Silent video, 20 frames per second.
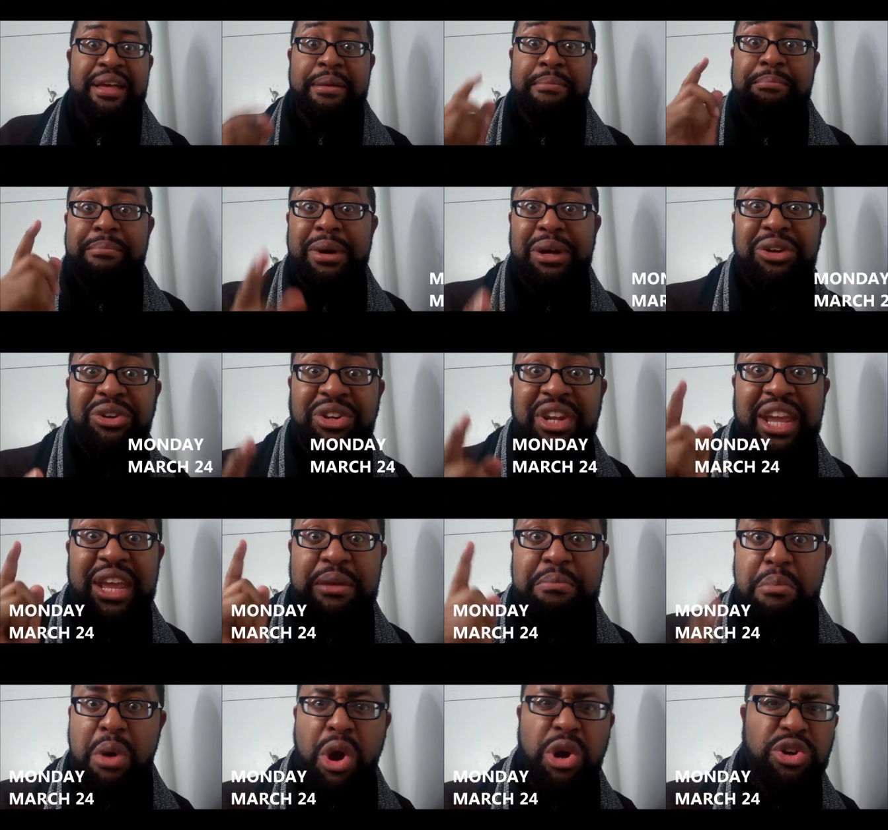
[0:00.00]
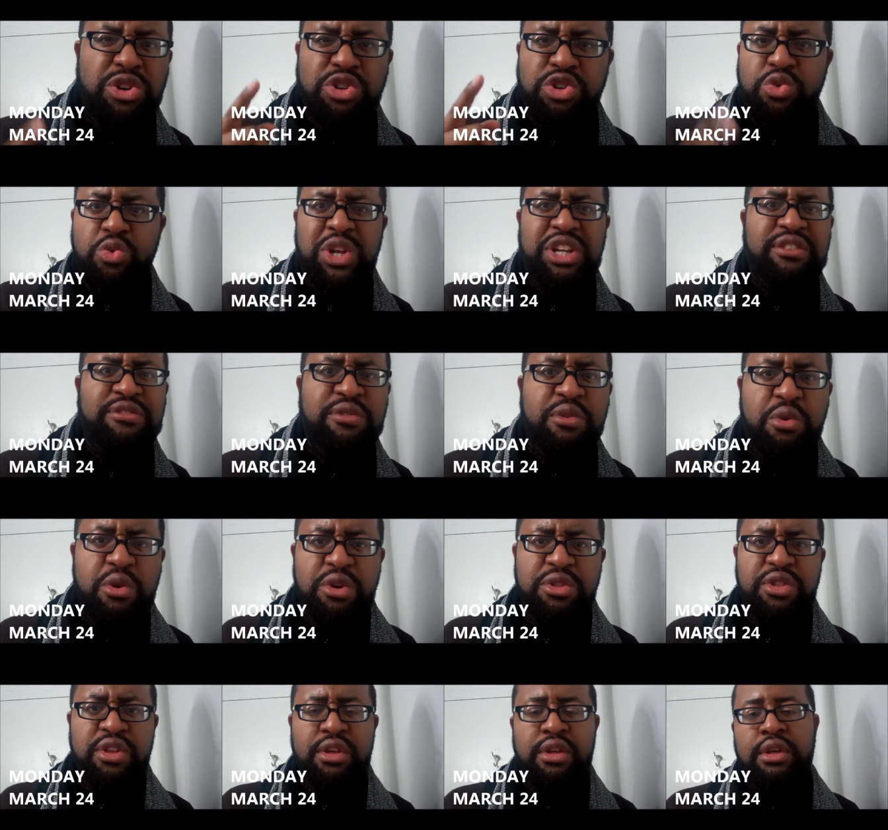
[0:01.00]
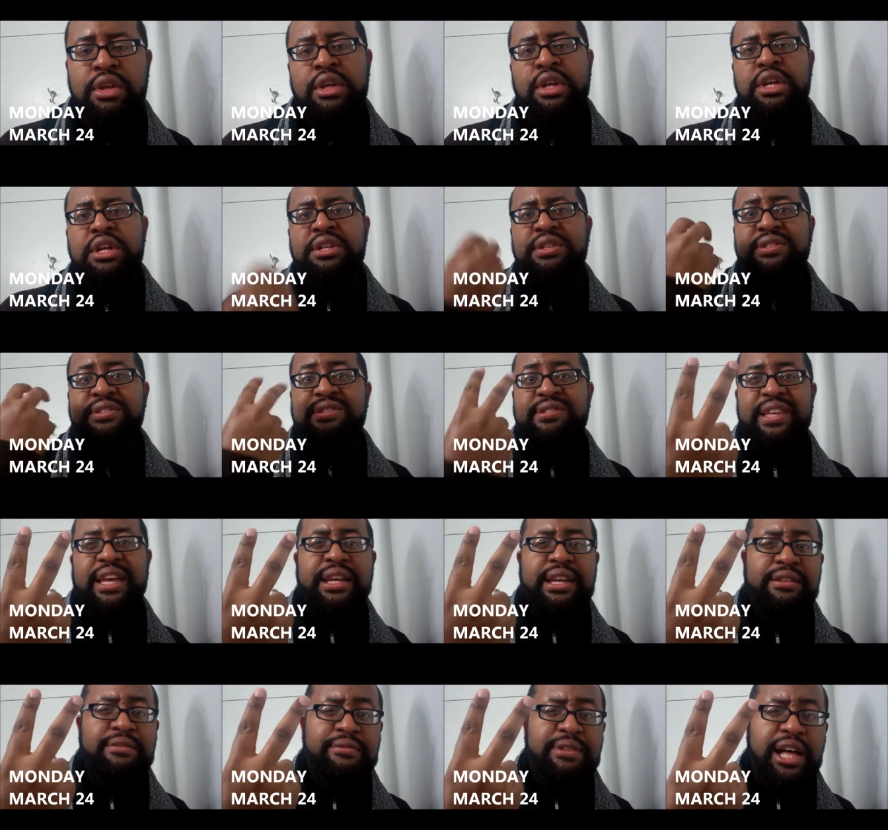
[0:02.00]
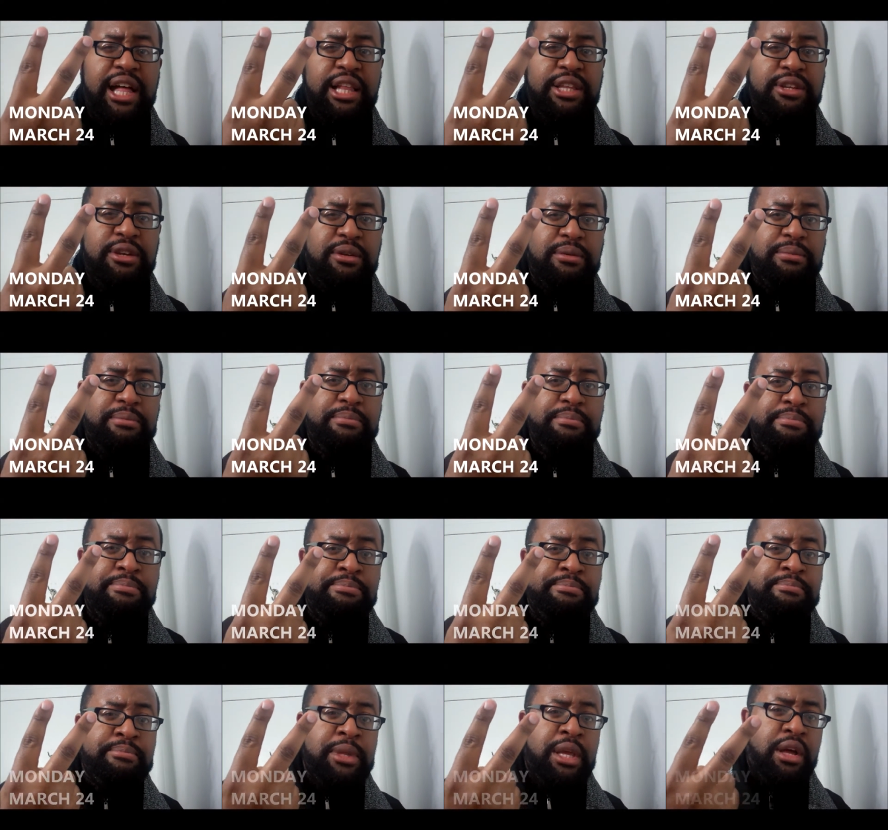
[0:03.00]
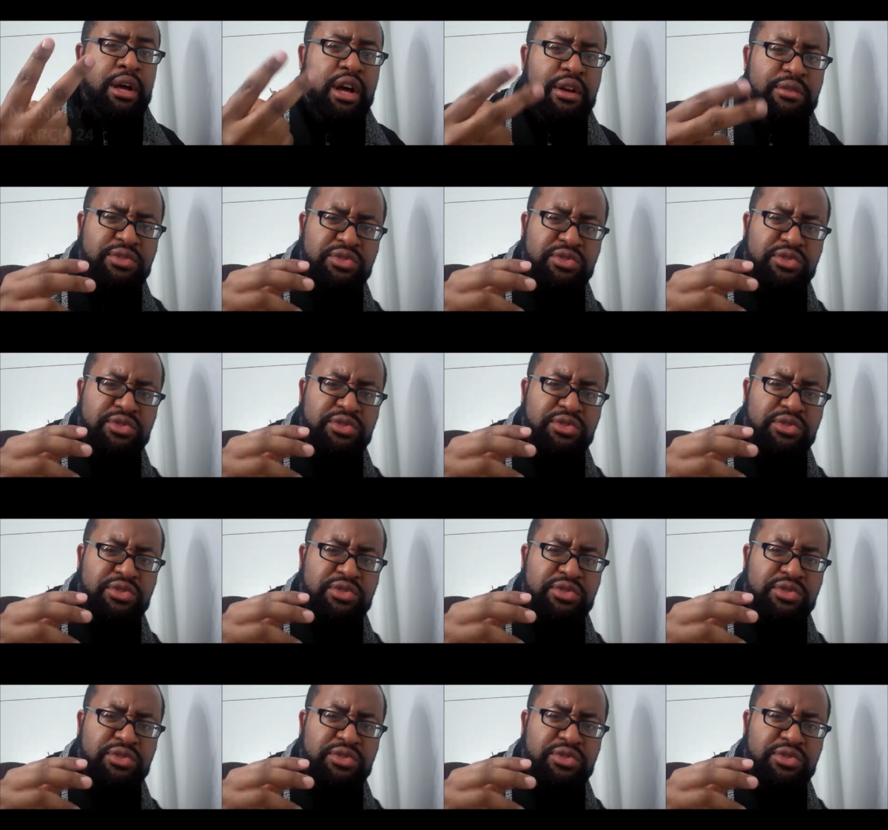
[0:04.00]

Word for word: Monday, March 24th second volume of